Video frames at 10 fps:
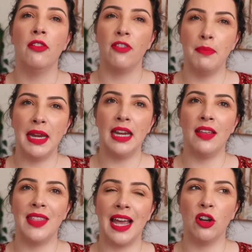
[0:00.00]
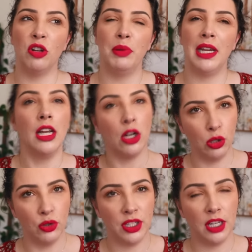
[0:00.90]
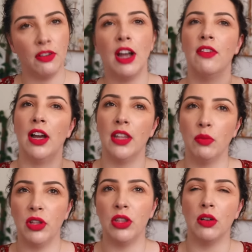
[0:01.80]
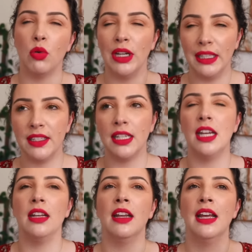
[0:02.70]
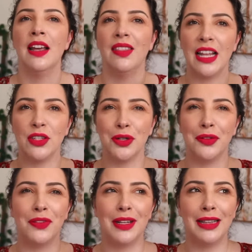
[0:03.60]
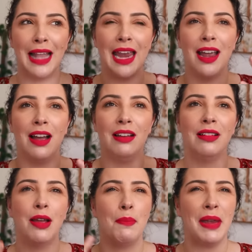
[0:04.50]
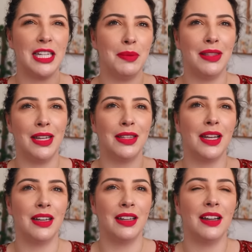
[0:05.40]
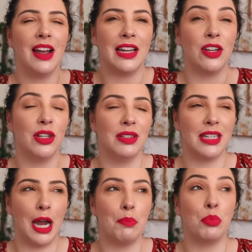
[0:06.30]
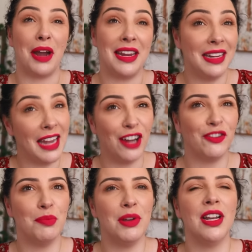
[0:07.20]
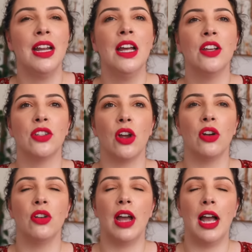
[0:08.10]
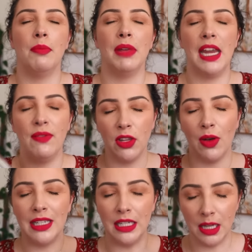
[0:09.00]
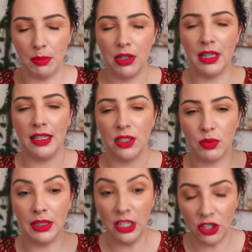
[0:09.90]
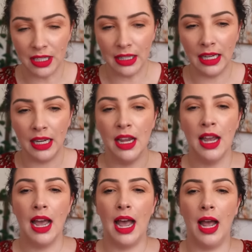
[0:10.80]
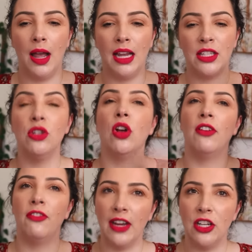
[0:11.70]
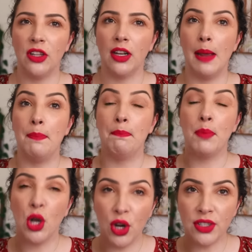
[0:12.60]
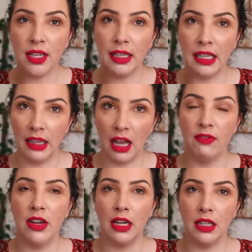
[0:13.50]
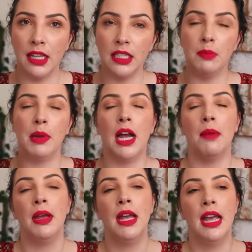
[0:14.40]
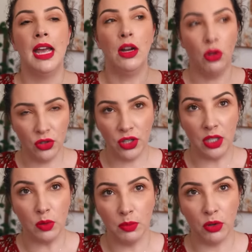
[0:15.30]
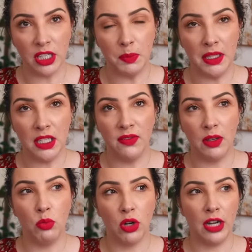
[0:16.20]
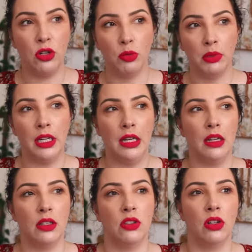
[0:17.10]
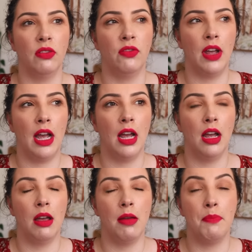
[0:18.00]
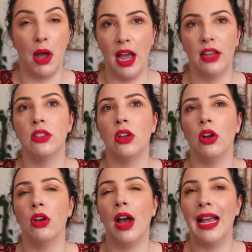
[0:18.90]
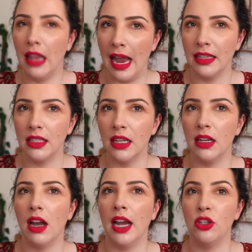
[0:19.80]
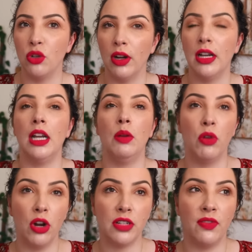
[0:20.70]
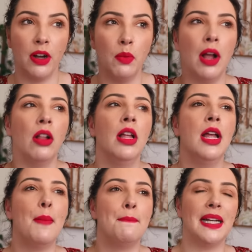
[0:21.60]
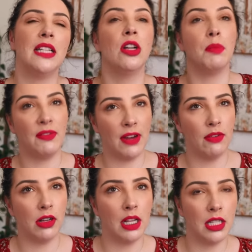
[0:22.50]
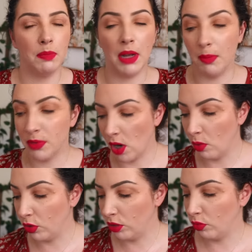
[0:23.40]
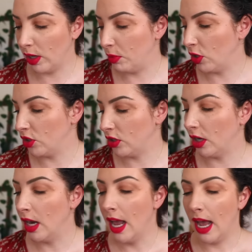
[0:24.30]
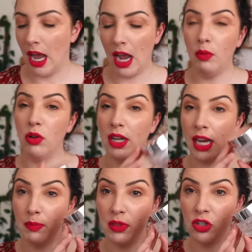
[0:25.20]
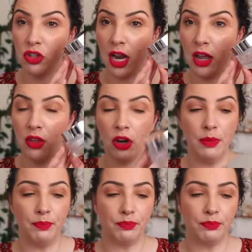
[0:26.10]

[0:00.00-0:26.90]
For me, that could be occlusive. I find that with oily skin, that sort of layer makes me think that I couldn't start breaking out from it. So even though I did double cleanse religiously, it's not a feature that I personally love in a cleansing balm. Also, this was more expensive than what I normally sort of buy. So I liked it, I enjoyed it, it worked very well, but it's not my favorite cleansing balm, so I wouldn't repurchase it. I will keep this jar though.